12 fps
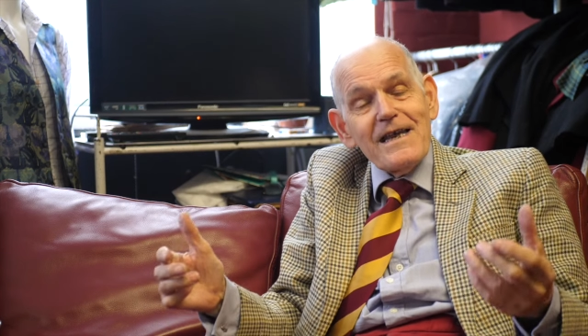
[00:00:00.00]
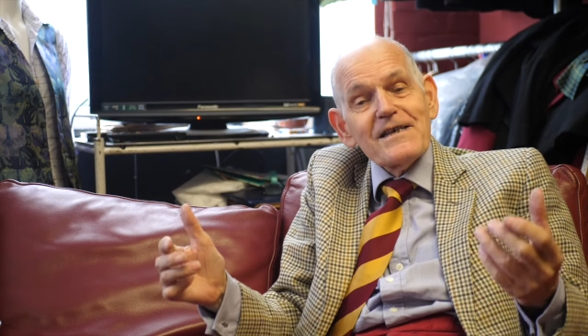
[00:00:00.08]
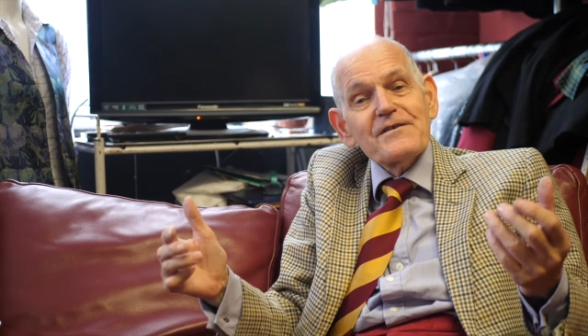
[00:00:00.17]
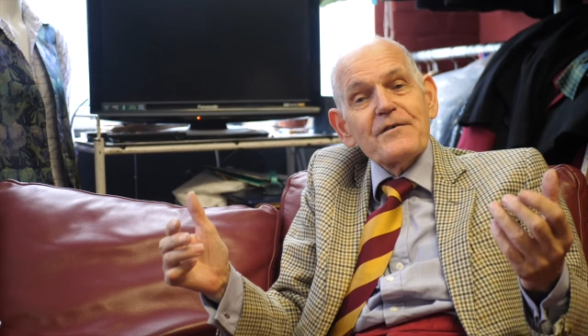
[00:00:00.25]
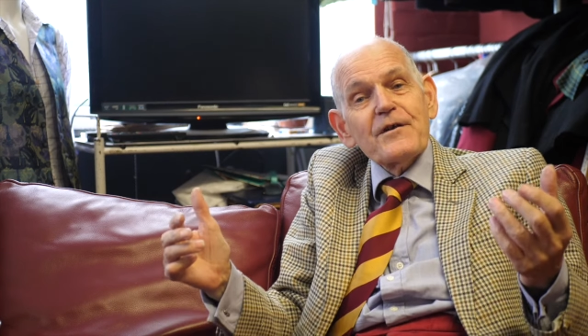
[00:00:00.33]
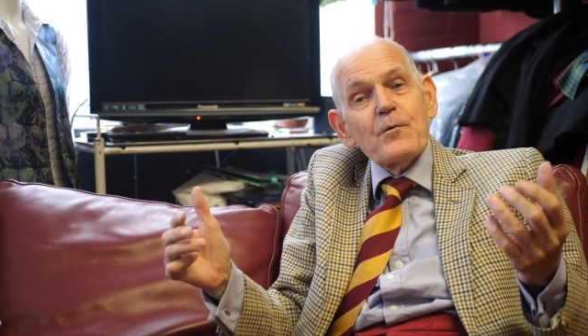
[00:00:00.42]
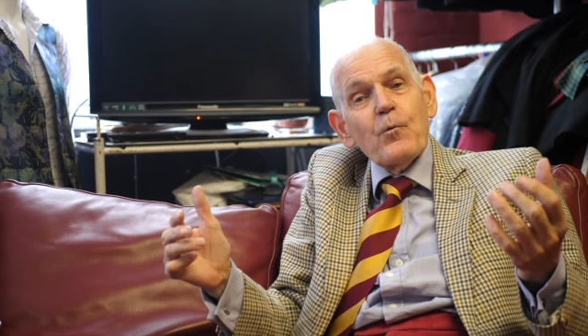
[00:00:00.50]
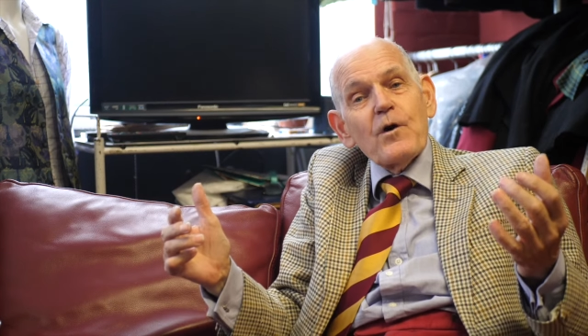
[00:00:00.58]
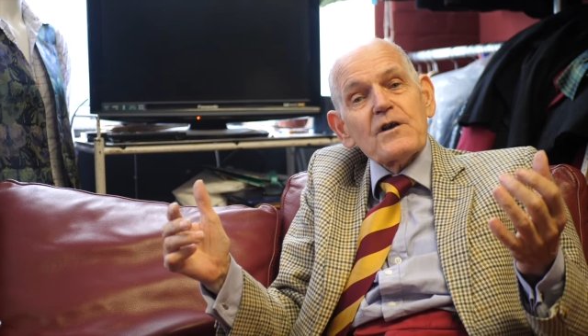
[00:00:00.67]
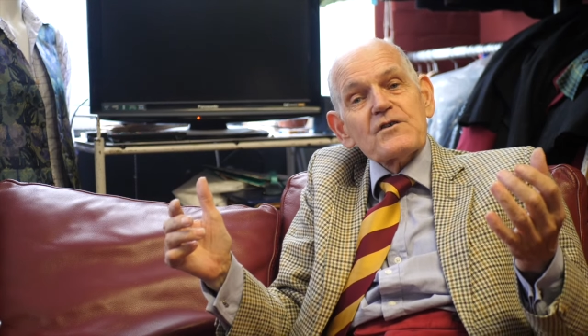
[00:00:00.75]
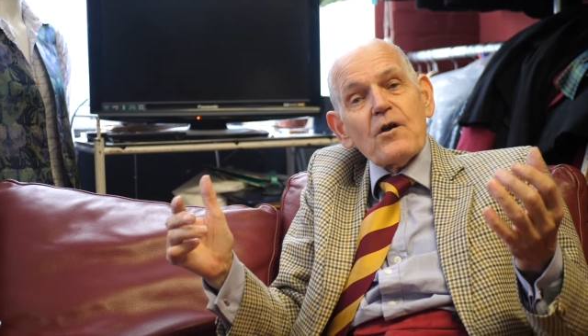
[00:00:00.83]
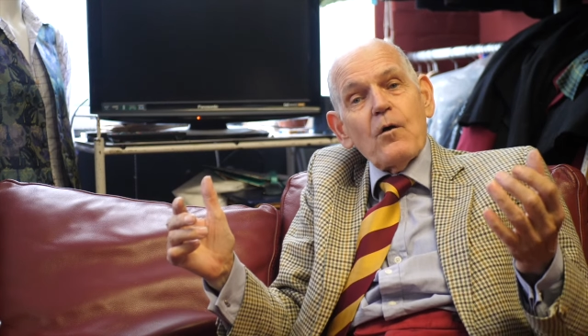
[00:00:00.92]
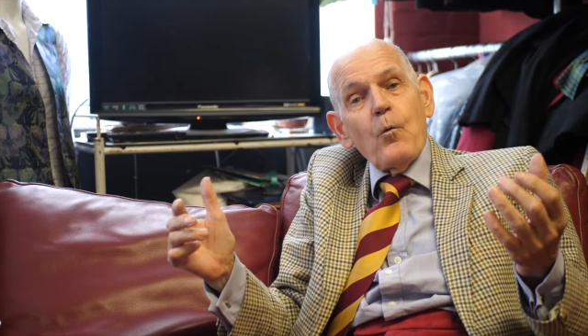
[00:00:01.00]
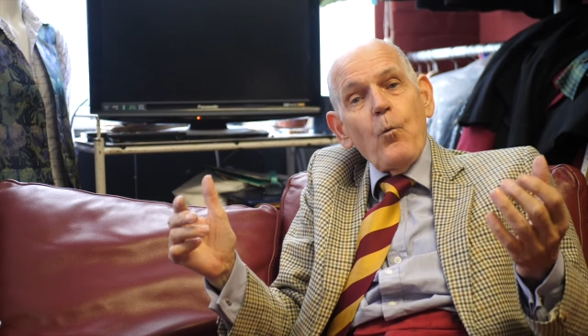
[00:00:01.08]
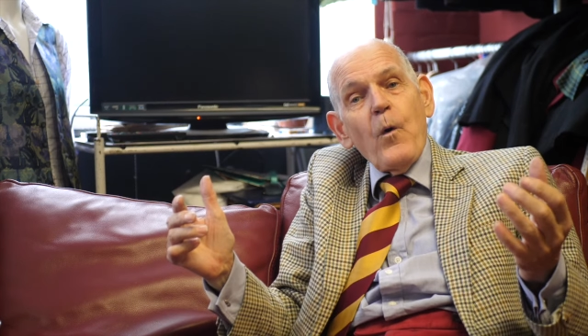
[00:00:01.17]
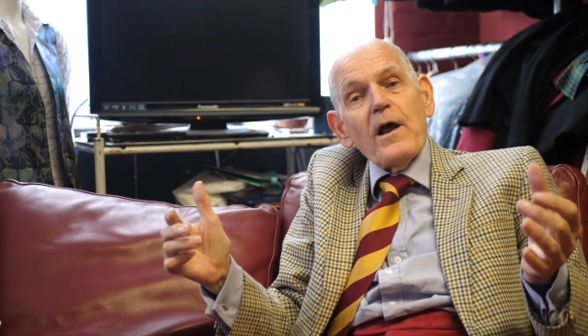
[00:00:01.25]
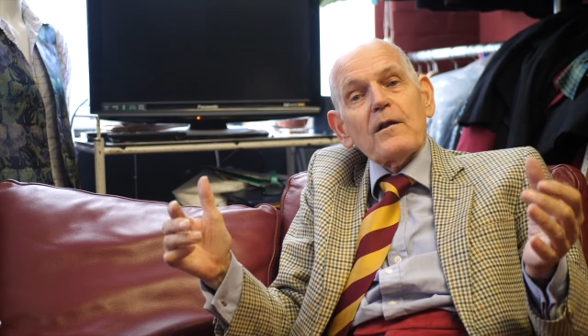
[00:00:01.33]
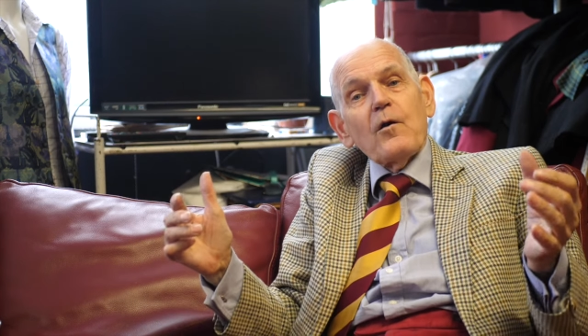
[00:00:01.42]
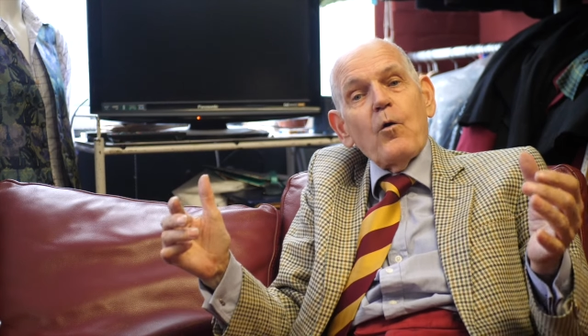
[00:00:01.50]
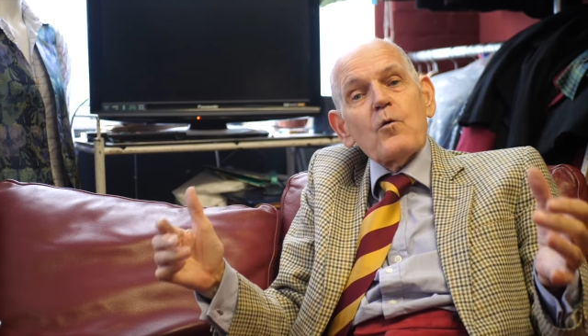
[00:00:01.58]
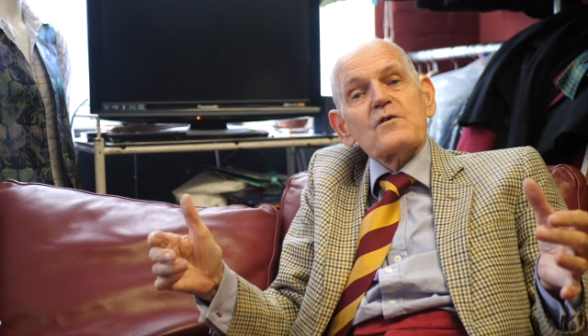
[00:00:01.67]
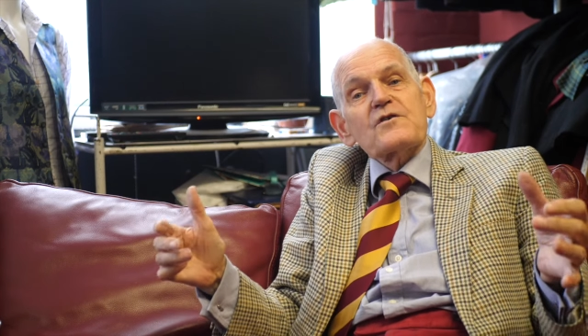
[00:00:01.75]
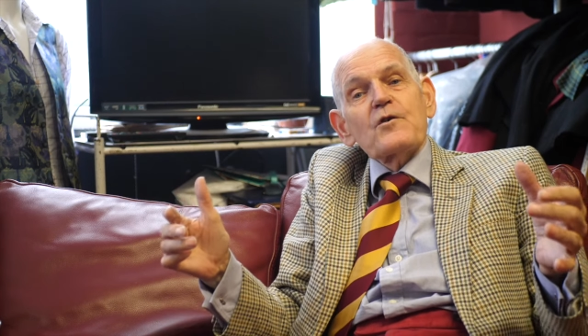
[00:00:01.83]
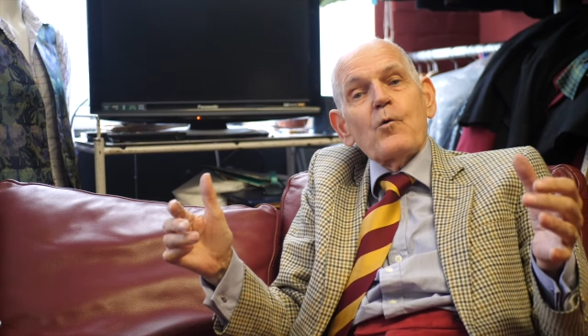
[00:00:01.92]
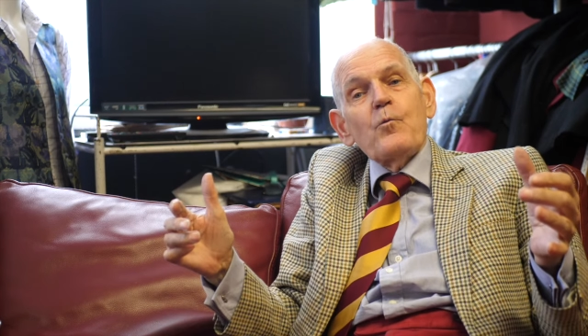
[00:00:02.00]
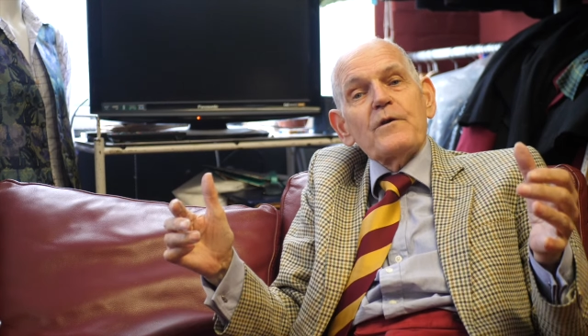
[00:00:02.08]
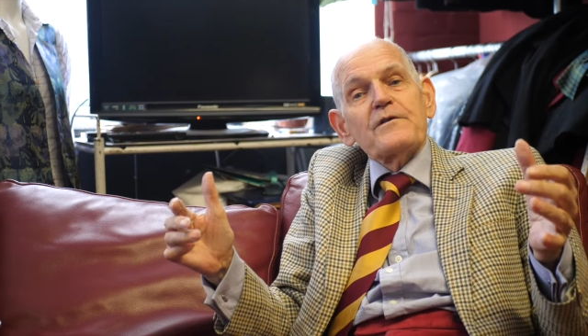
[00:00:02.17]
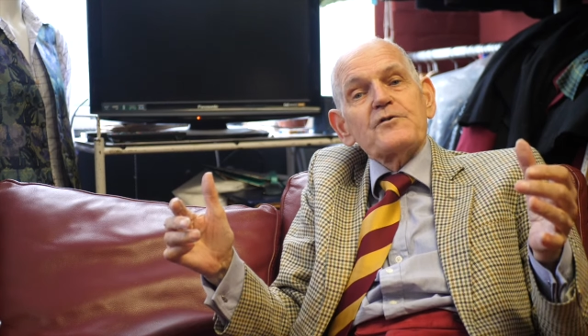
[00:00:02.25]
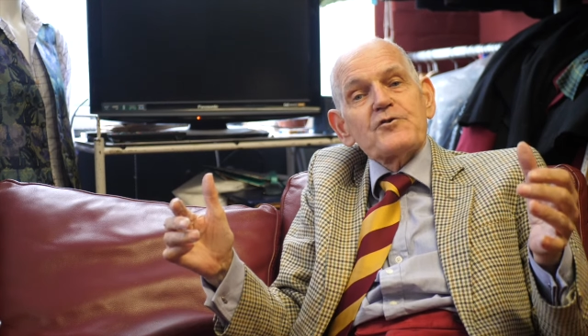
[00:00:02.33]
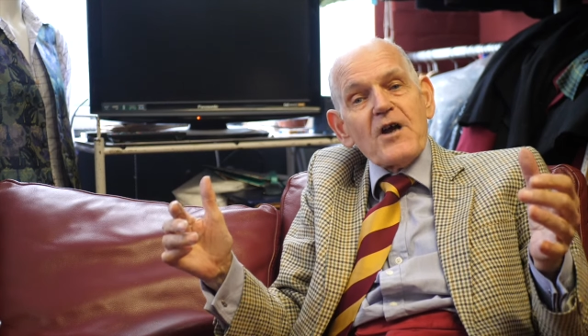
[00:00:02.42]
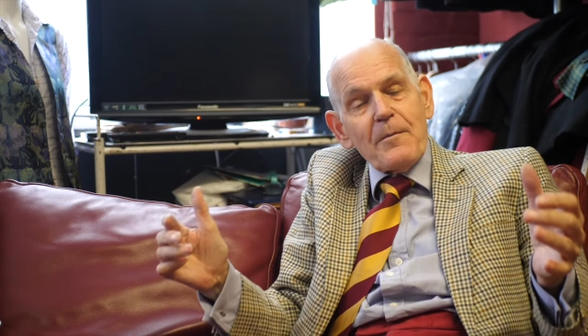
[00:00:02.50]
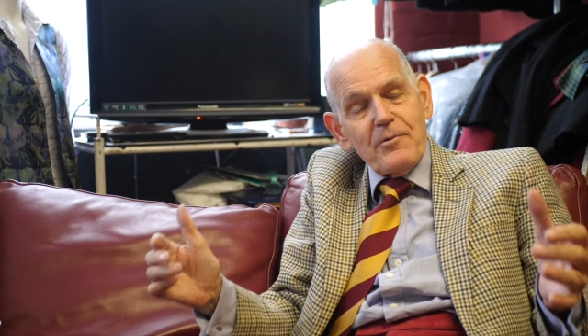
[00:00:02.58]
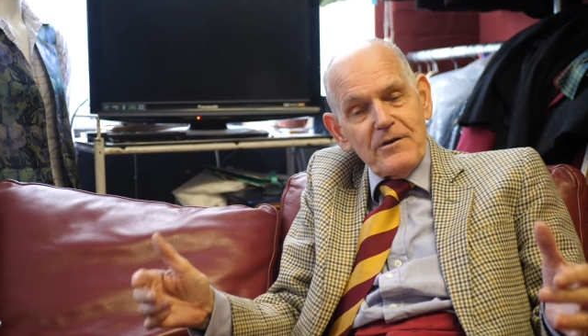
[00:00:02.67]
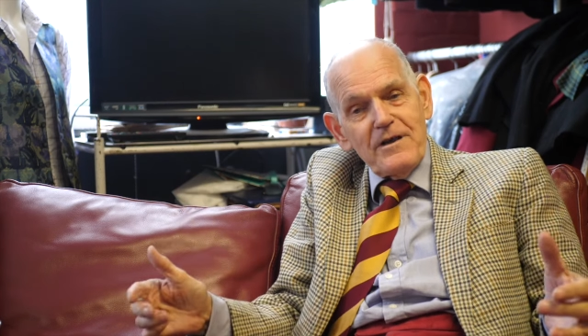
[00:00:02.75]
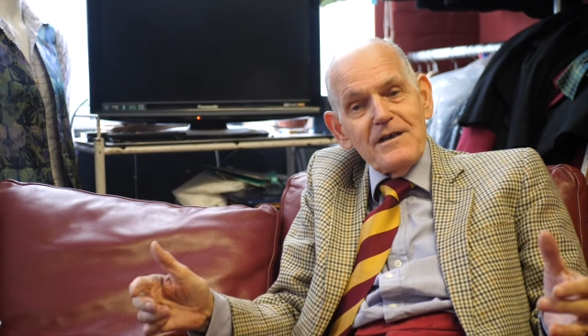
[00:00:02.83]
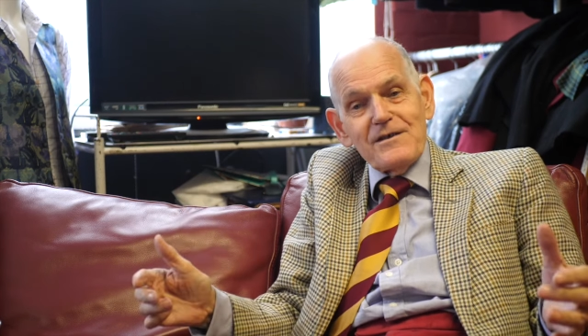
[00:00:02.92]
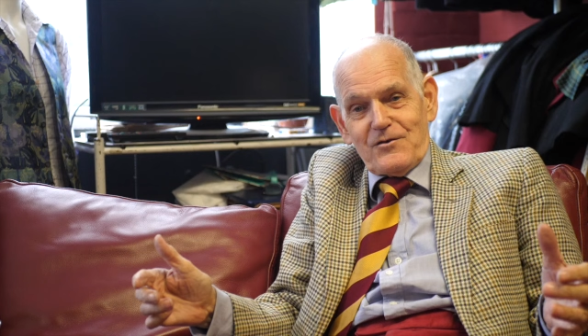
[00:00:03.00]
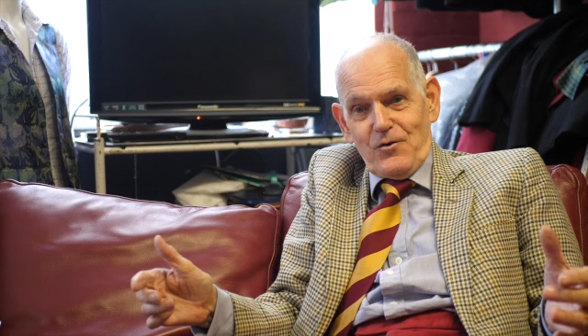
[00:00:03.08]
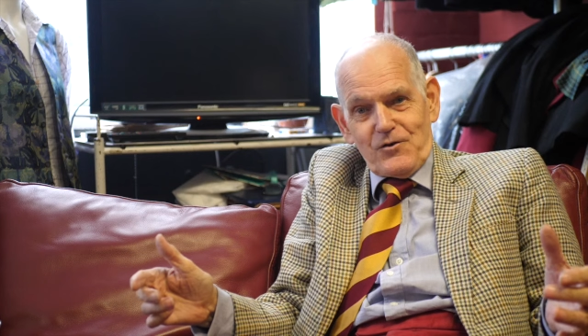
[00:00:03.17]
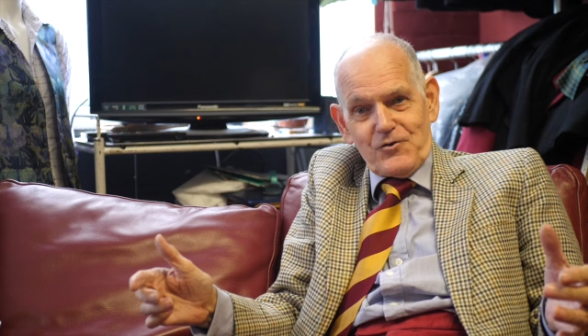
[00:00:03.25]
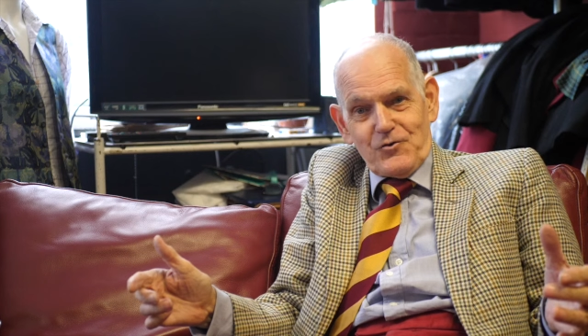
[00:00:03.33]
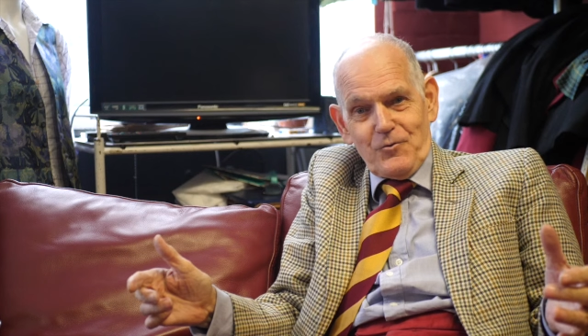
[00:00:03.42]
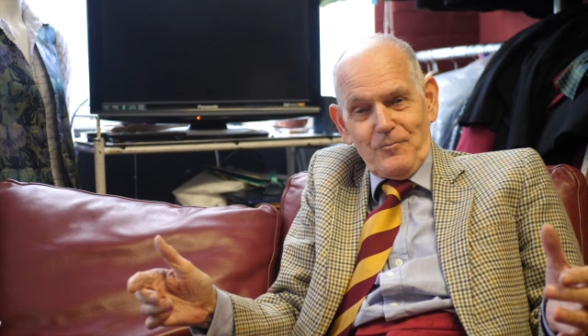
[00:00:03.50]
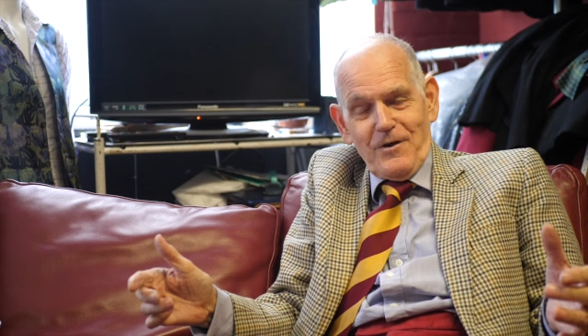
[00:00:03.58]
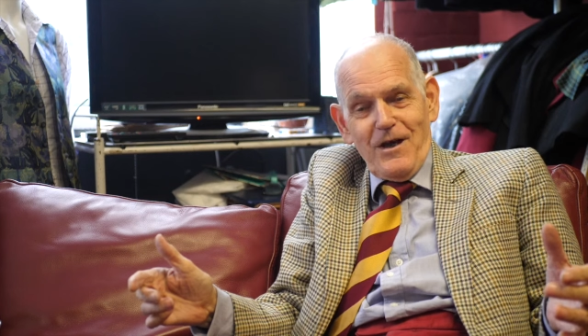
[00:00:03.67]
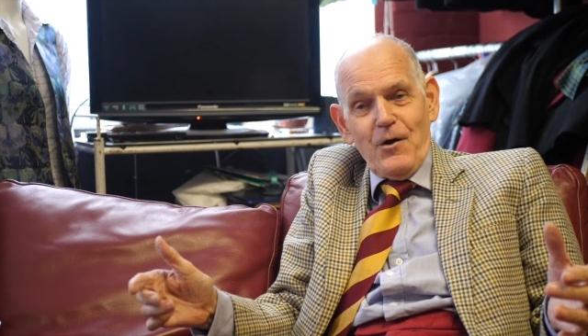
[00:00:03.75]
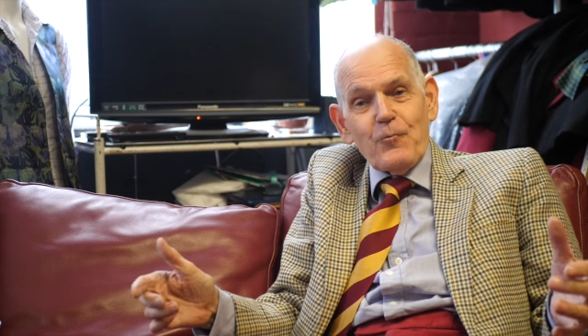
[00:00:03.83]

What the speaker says: is that it works well also with Japanese costume,